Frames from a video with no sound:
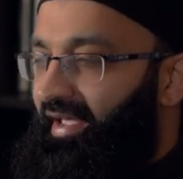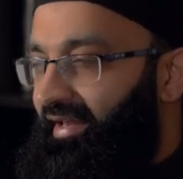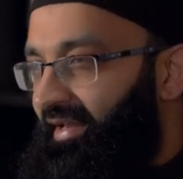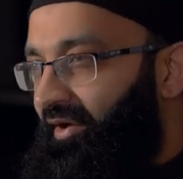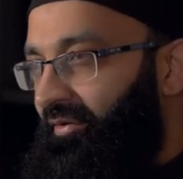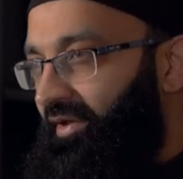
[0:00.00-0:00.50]

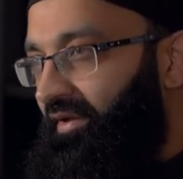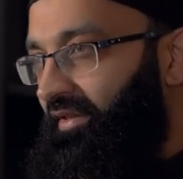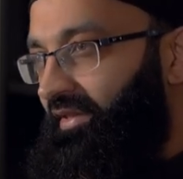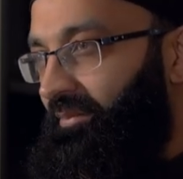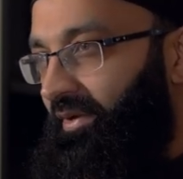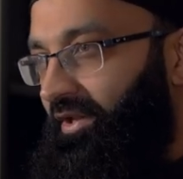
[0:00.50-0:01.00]
And now here
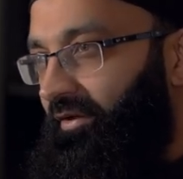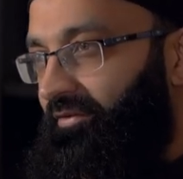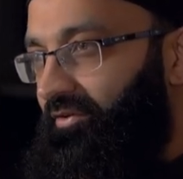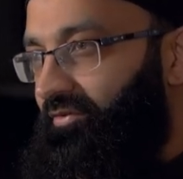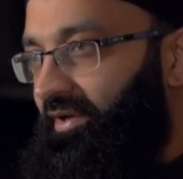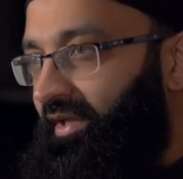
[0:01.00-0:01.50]
in the middle of
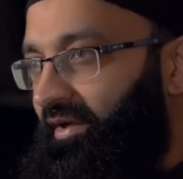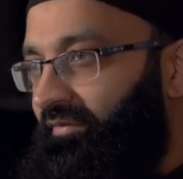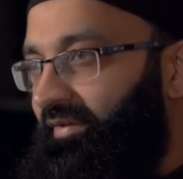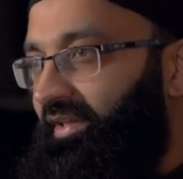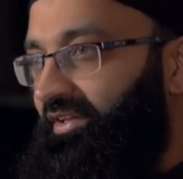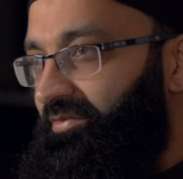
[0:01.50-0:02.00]
Surah
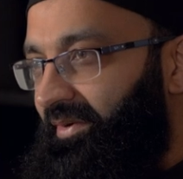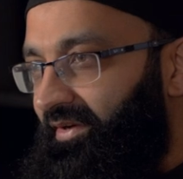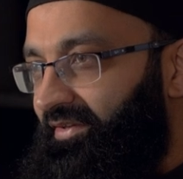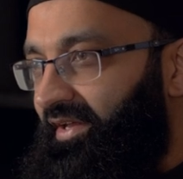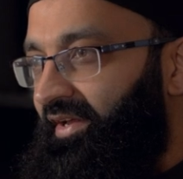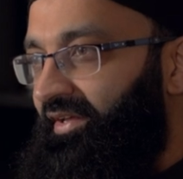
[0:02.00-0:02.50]
Al-A'raf, Allah
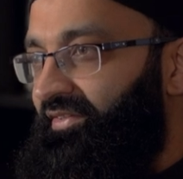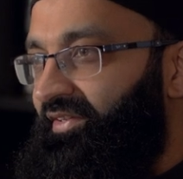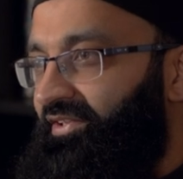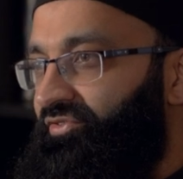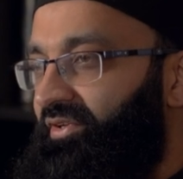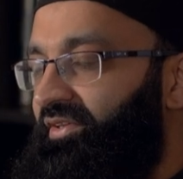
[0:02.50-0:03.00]
subhanahu wa ta'ala is
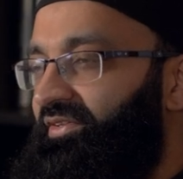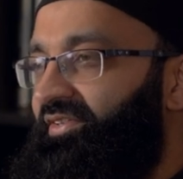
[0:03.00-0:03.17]
actually